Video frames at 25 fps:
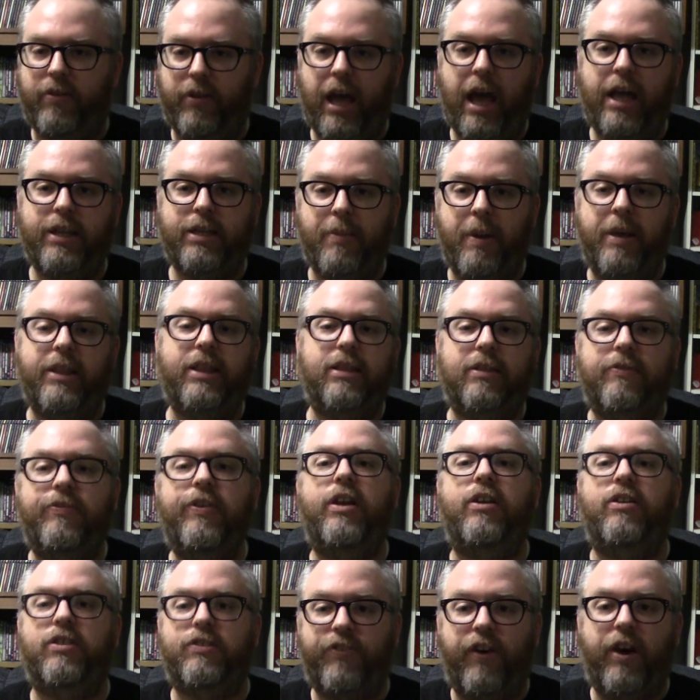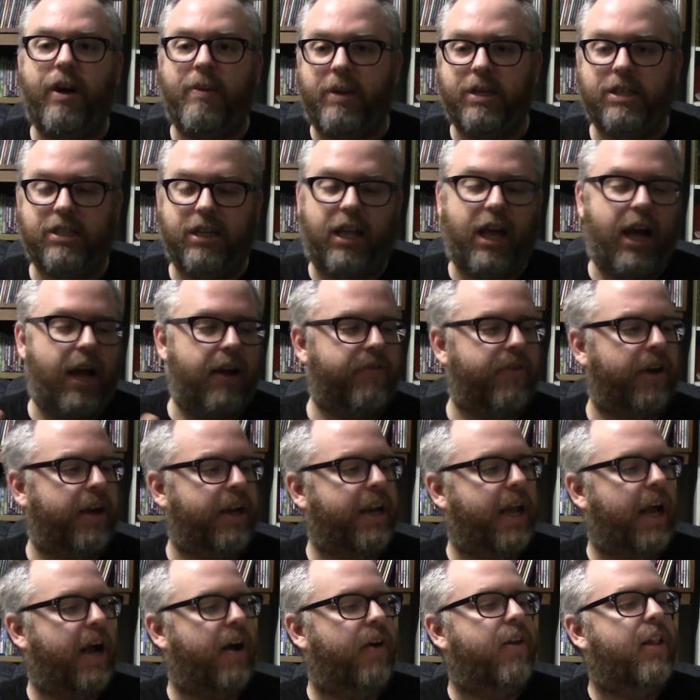as I make this video, is very much alive
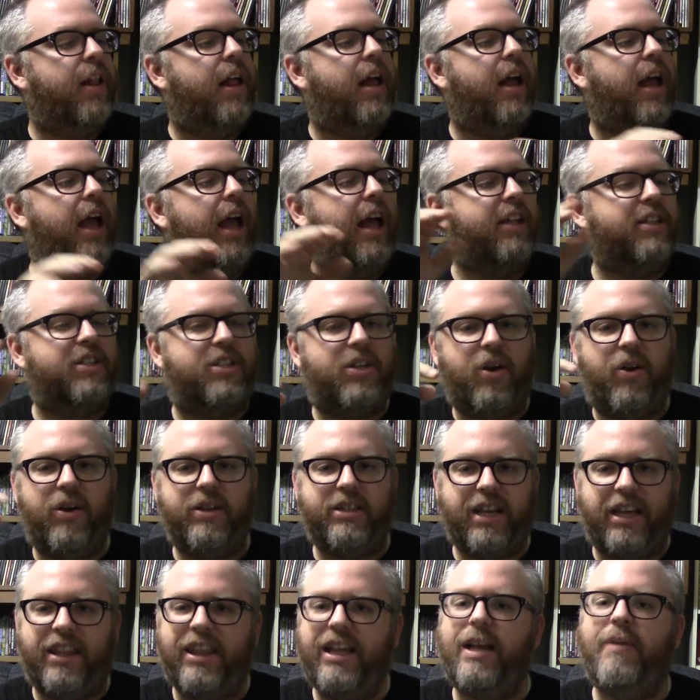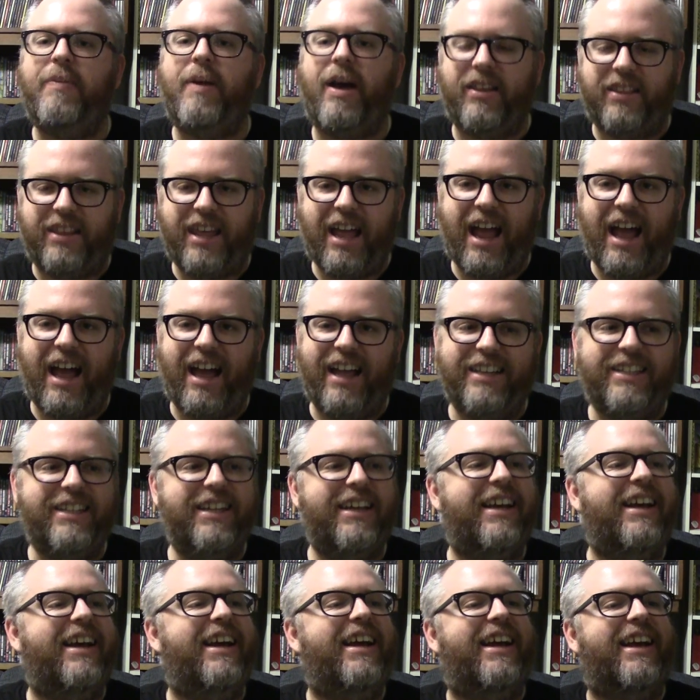right now. And so as I think about that,
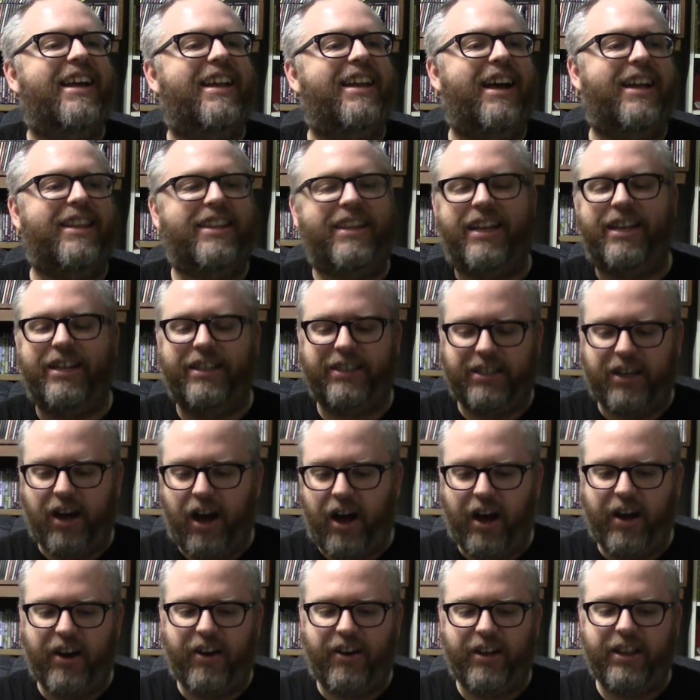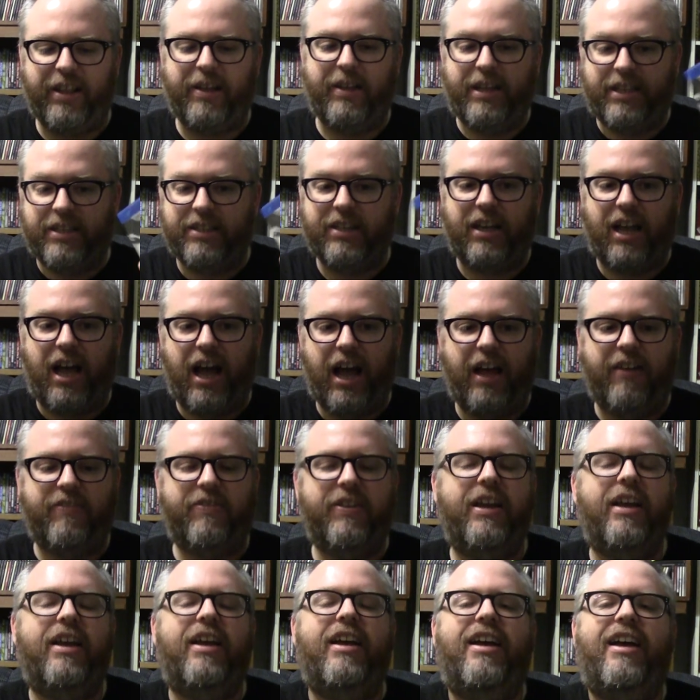not that he's gone or anything, he's alive,
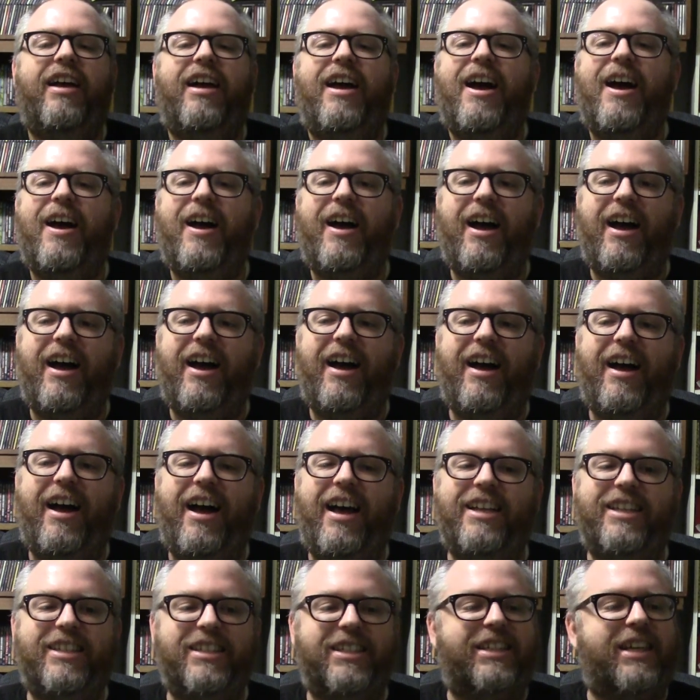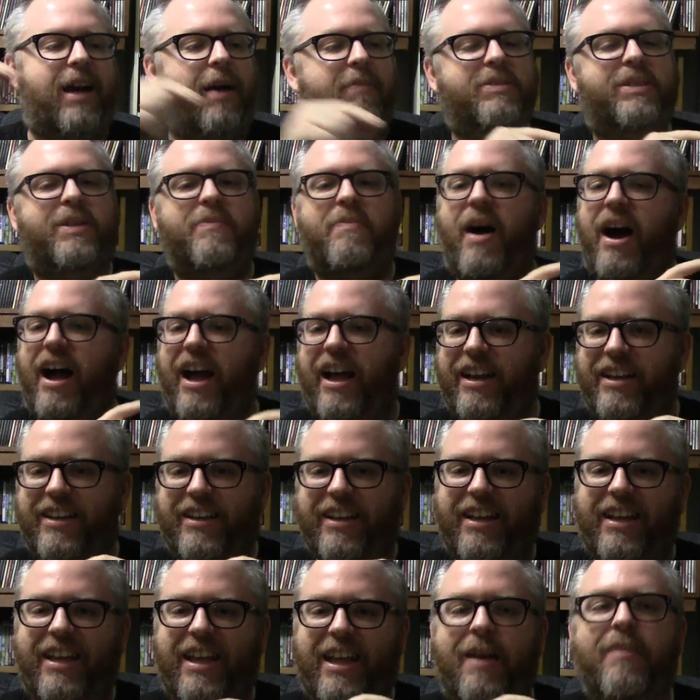uh, it just comes to
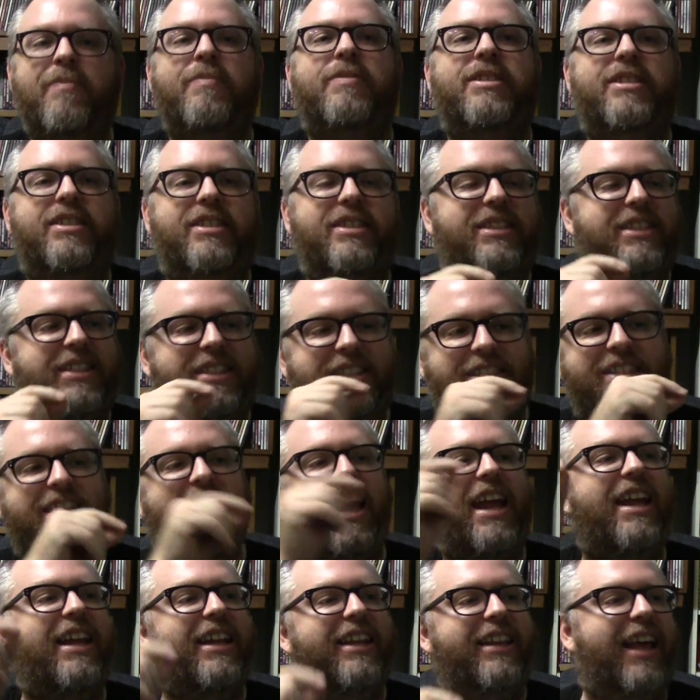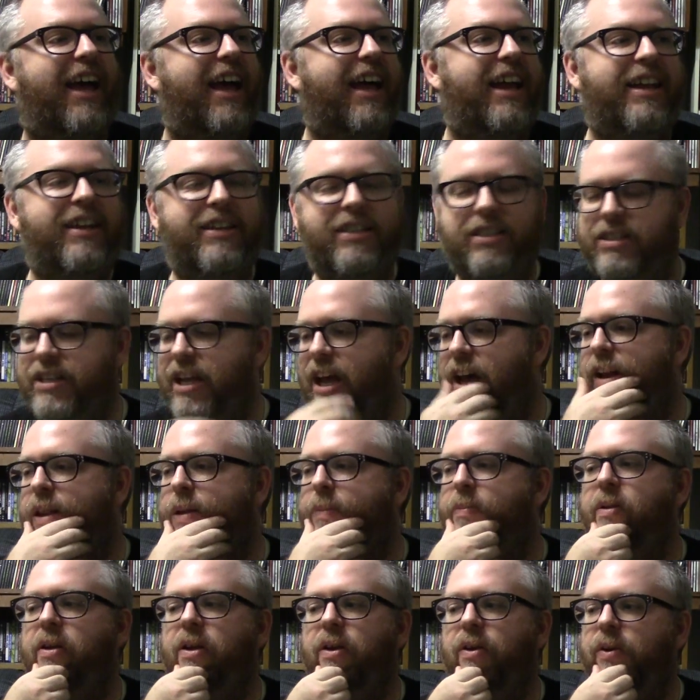mind him saying that. He just, out of
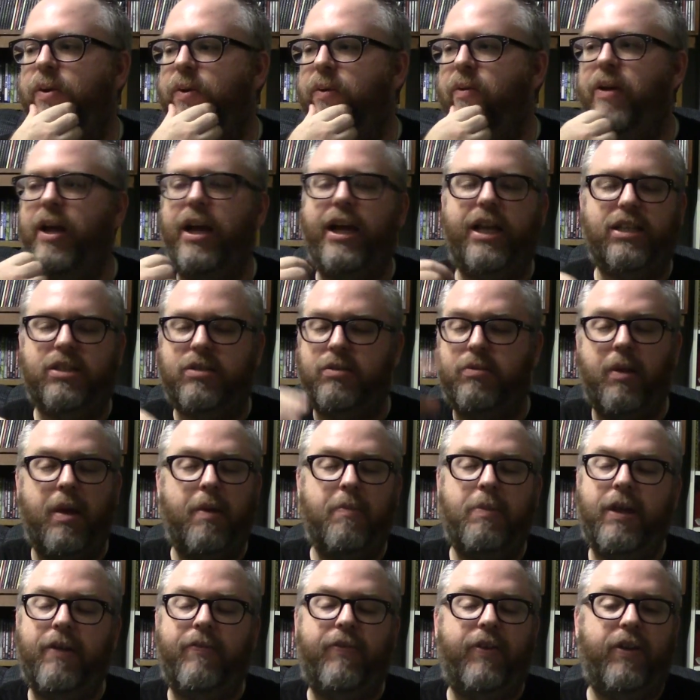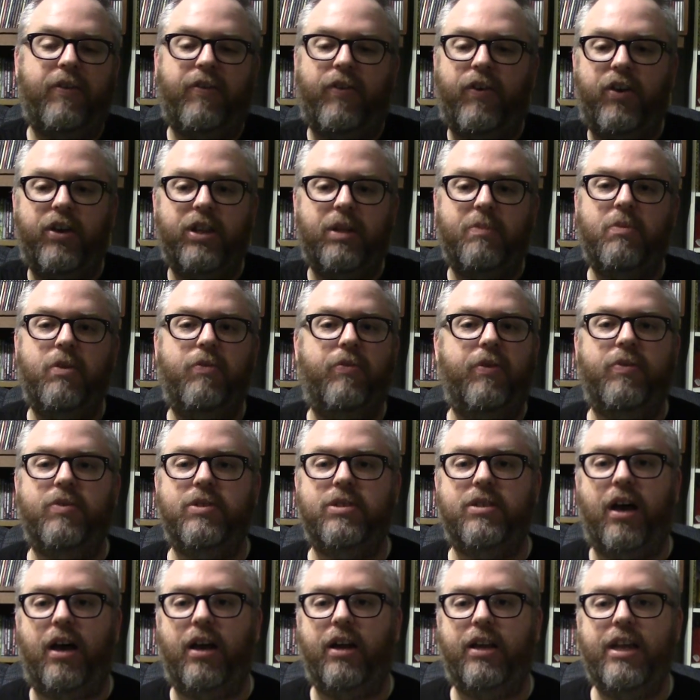the blue, I guess maybe if you've heard the movie
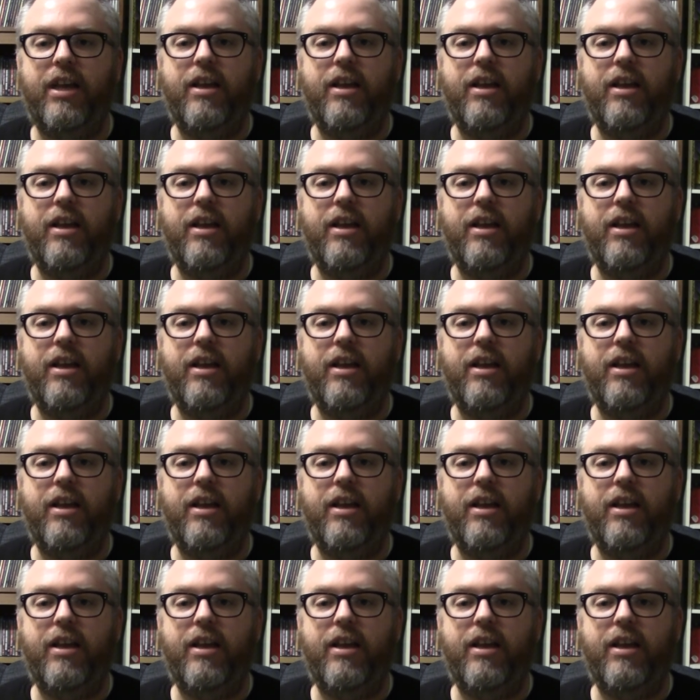was on,